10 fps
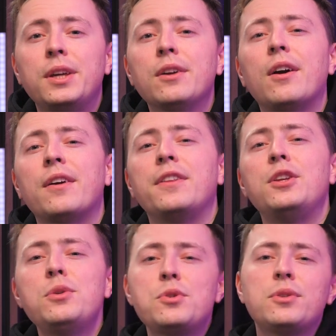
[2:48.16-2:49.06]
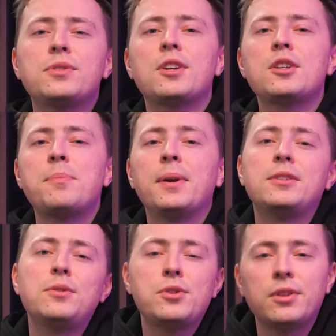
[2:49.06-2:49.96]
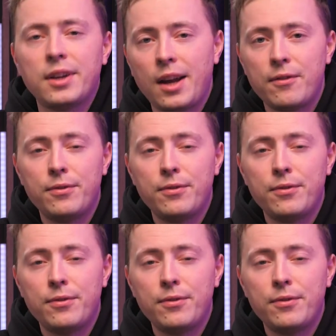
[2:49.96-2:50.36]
here are the usual suspects you should look out